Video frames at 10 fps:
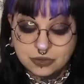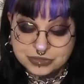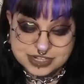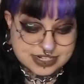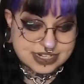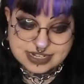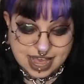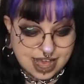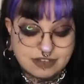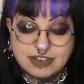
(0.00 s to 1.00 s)
This didn't
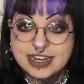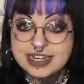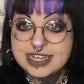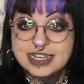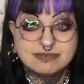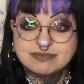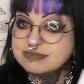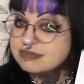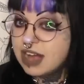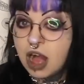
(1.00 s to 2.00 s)
have any
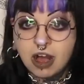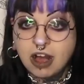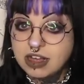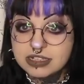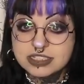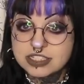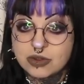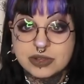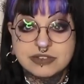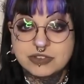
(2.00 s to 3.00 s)
art,
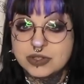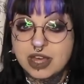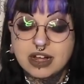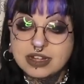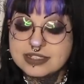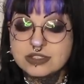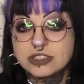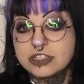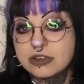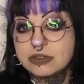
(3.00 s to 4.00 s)
so if you're the artist or
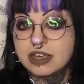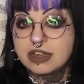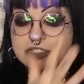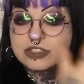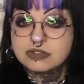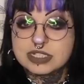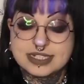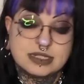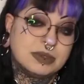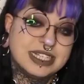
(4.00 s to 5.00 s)
you know who the artist of this
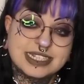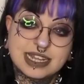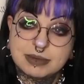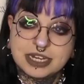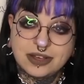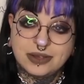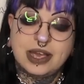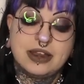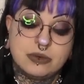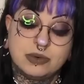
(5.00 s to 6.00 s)
is, please let me know
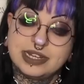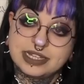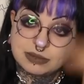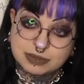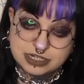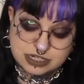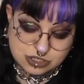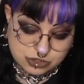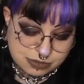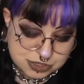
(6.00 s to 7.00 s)
and I will link them in the
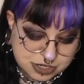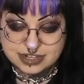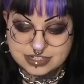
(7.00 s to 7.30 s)
description.